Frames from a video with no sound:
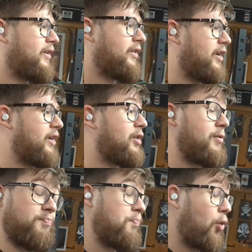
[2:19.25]

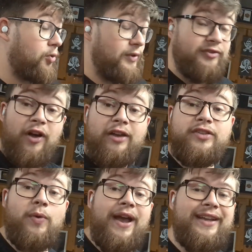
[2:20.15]
the board was 5
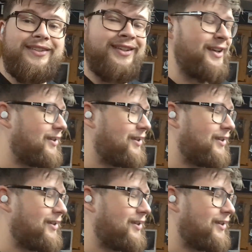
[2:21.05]
to 8,